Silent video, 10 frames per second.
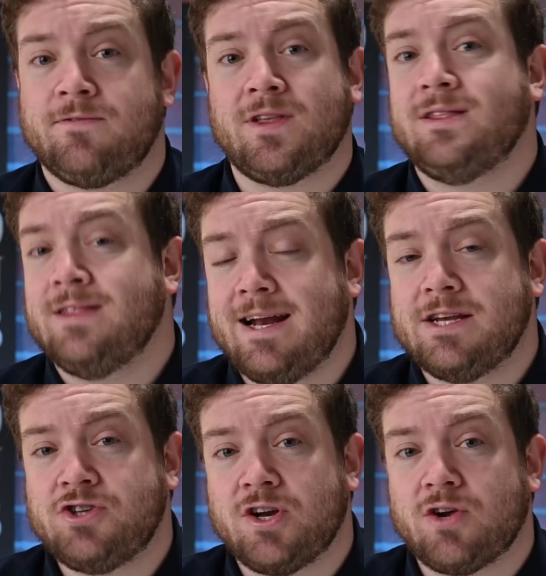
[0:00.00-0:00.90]
for the
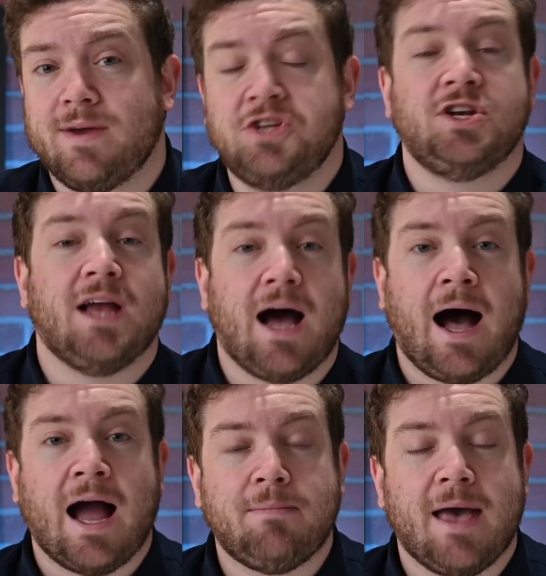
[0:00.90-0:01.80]
latest generation
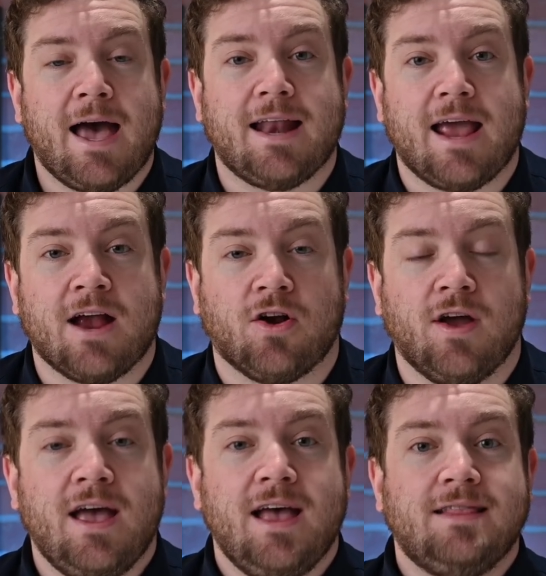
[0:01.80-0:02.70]
iPad Air.
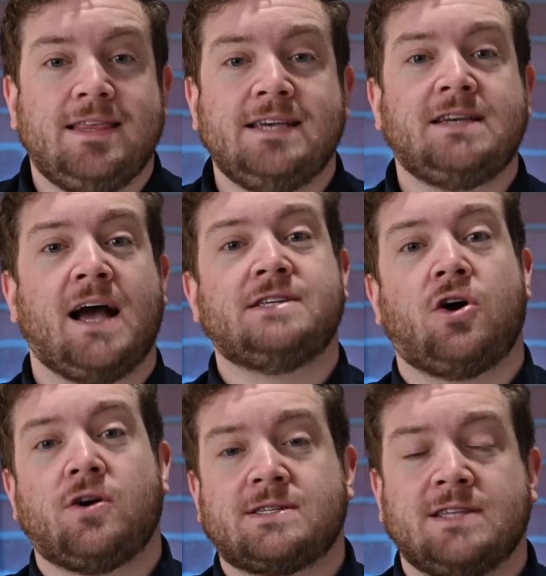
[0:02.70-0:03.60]
These guys
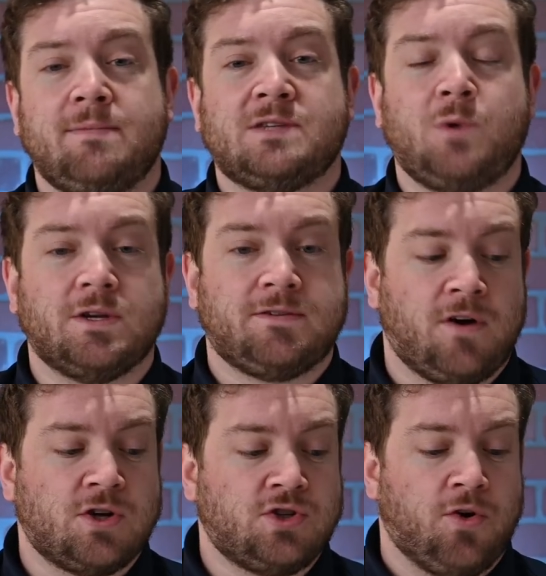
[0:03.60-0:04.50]
are slim as well as
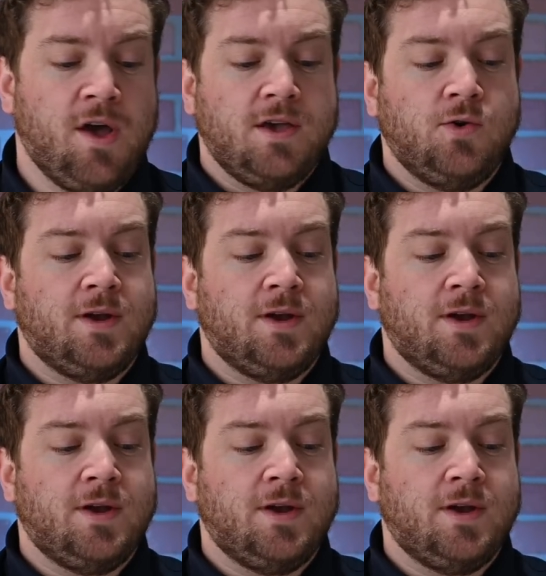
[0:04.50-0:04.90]
functional. You